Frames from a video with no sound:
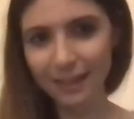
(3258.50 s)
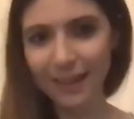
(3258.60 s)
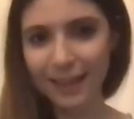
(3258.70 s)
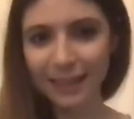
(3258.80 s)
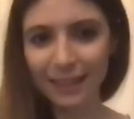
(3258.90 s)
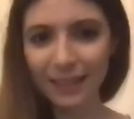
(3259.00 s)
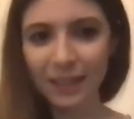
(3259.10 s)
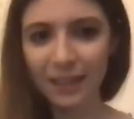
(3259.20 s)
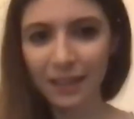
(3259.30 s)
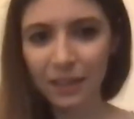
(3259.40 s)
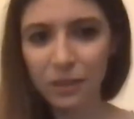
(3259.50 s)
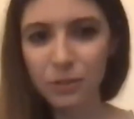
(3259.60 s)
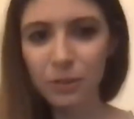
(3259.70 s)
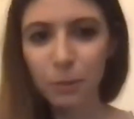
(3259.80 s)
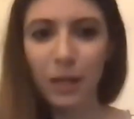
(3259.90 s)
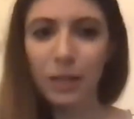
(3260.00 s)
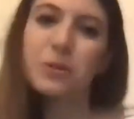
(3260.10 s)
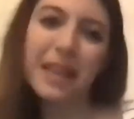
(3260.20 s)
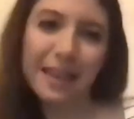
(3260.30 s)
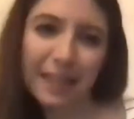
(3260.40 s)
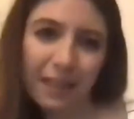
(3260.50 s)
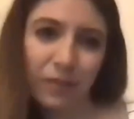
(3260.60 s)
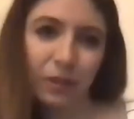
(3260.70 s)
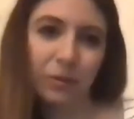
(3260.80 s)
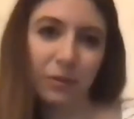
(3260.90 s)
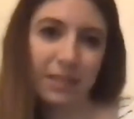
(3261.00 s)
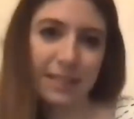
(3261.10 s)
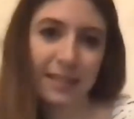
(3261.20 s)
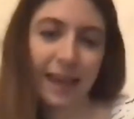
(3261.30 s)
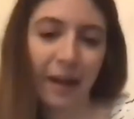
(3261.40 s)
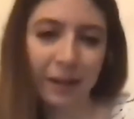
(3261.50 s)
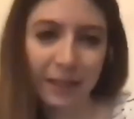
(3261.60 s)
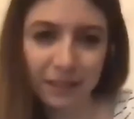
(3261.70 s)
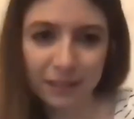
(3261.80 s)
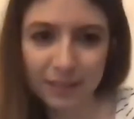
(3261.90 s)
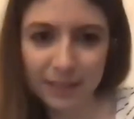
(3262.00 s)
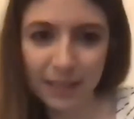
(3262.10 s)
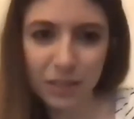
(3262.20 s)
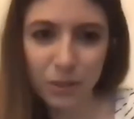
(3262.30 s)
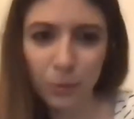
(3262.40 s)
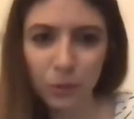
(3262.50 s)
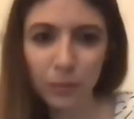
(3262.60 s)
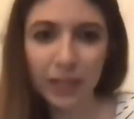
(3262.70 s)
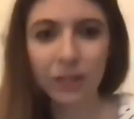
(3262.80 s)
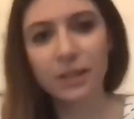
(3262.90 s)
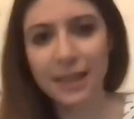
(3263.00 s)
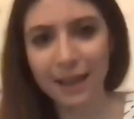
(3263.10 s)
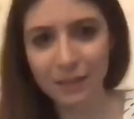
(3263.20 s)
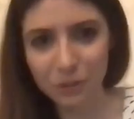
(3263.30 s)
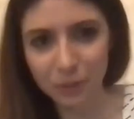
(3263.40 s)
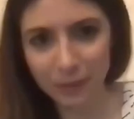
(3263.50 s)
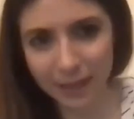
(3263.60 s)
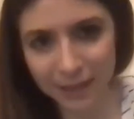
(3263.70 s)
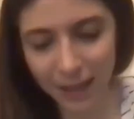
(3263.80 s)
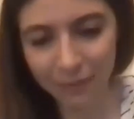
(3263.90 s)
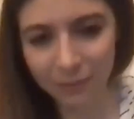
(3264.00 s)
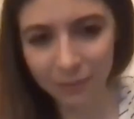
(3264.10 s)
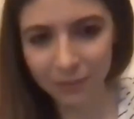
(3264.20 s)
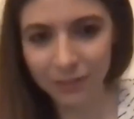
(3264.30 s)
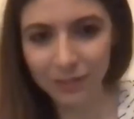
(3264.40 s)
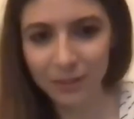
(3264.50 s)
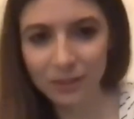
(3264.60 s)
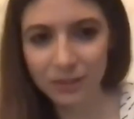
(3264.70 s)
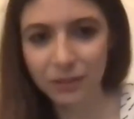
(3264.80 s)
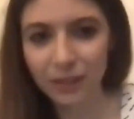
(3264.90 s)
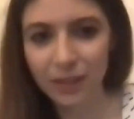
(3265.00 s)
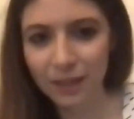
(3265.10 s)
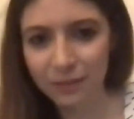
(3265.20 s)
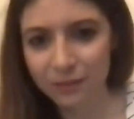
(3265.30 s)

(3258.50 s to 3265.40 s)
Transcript: Like, what do they give you, these characters, that you would be content to play them for the rest of your life?